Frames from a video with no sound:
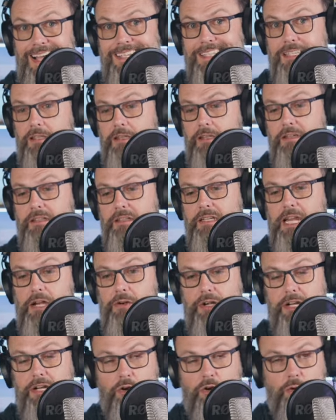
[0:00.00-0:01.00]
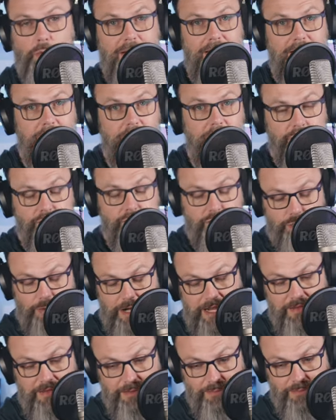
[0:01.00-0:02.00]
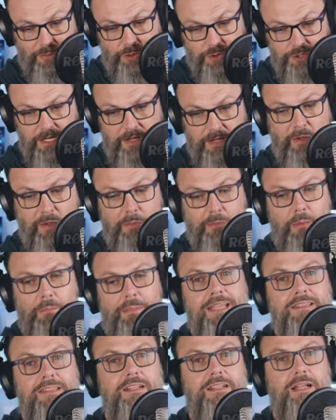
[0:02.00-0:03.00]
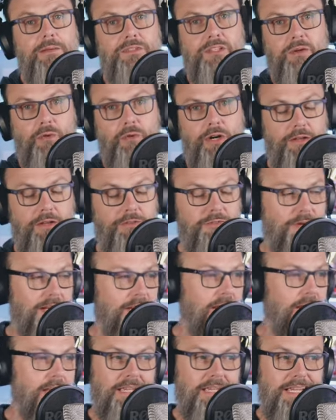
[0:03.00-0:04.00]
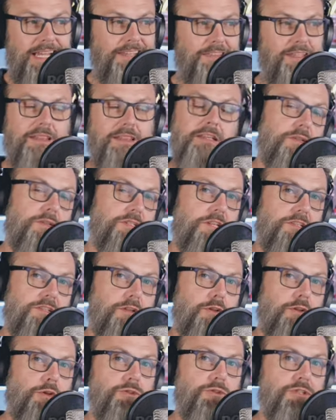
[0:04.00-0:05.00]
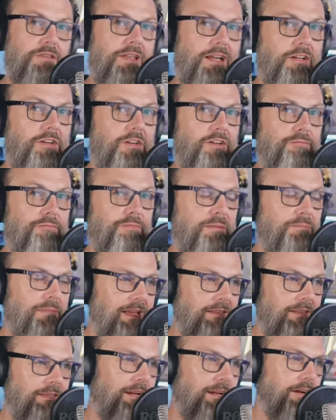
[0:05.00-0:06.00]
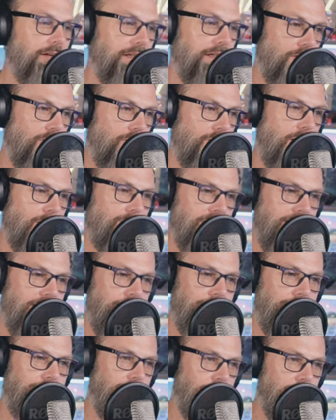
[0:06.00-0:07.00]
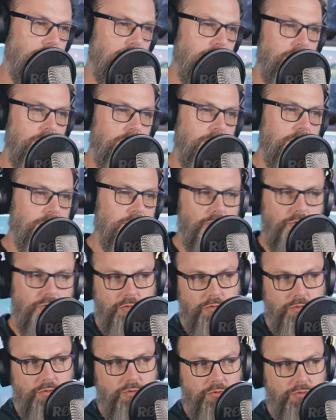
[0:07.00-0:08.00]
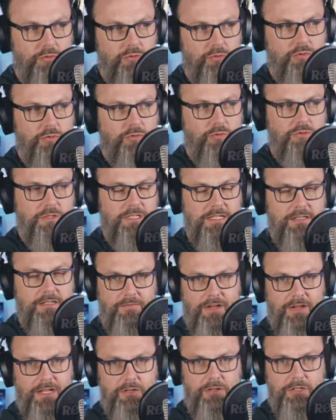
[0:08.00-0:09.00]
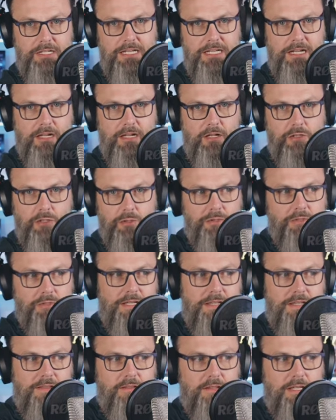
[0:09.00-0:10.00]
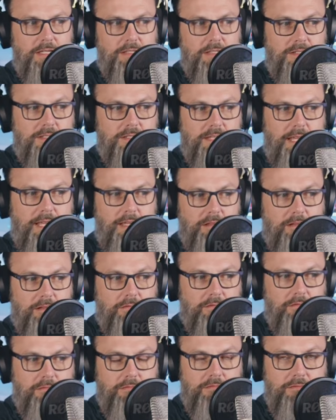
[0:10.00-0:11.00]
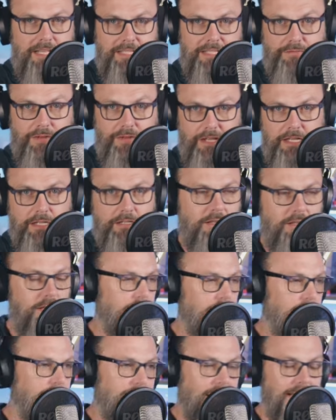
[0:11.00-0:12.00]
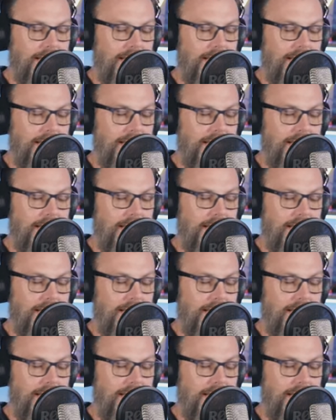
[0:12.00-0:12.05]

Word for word: not carrying her weight in the driving portion of it, but makes it up somewhere else, right? I think there is a solution that could have been made there. It all comes down to you didn't invite her, you didn't include her in this, and that's fine.